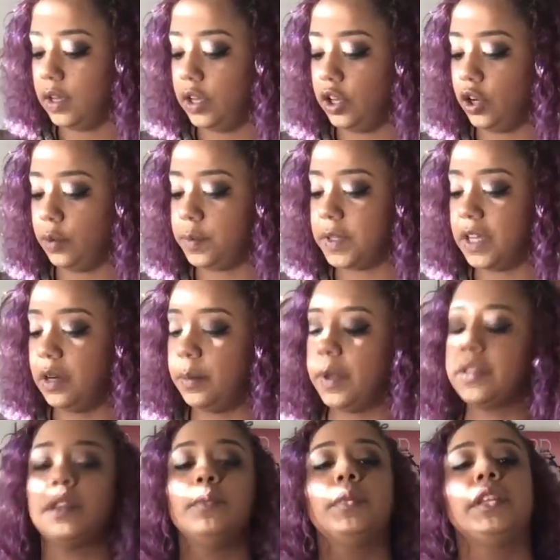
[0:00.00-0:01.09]
You're upset about
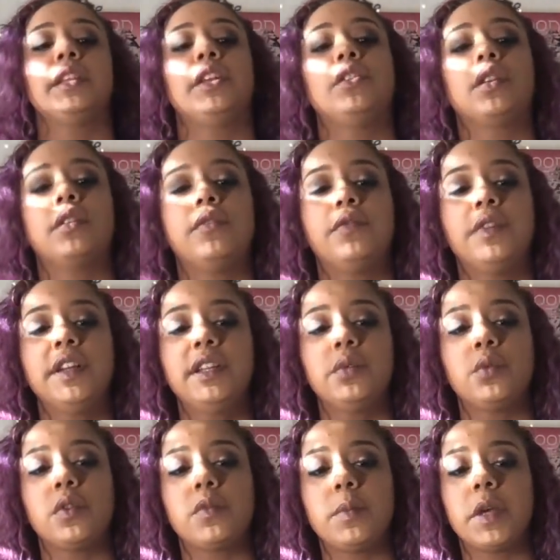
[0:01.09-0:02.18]
something that you're conflicted
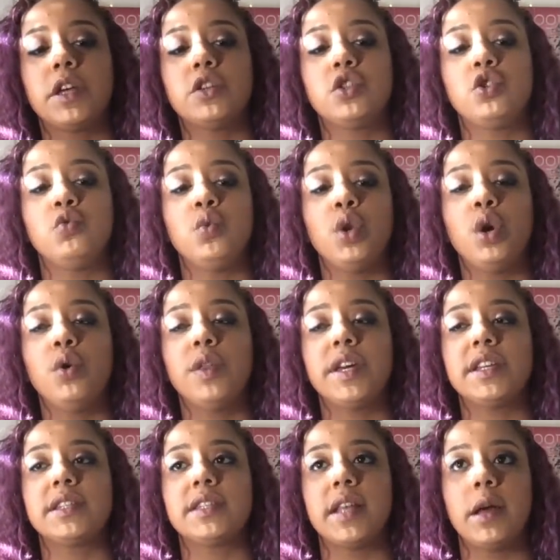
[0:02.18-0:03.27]
with because you know
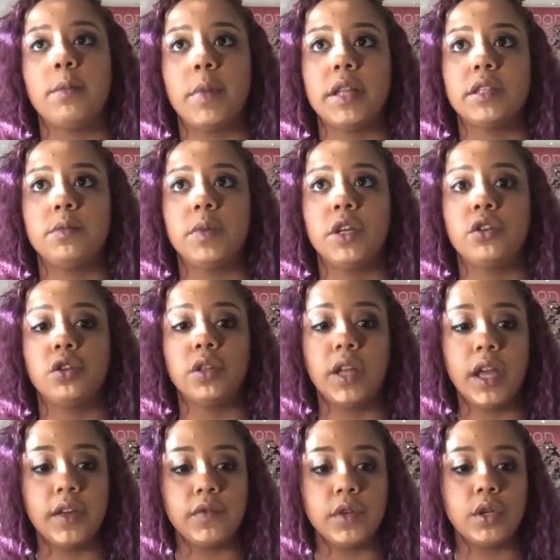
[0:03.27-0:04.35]
that it's not meant to be in your
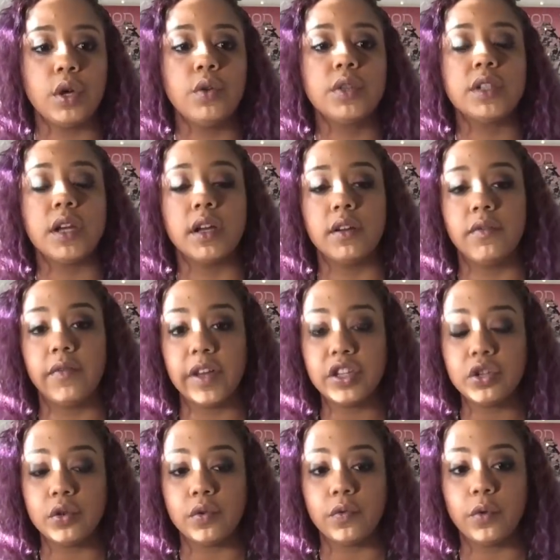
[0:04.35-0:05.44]
life. You know it's
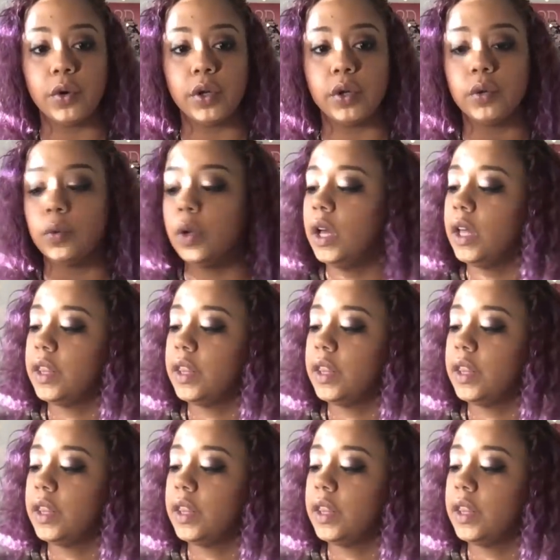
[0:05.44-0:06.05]
unconventional for you.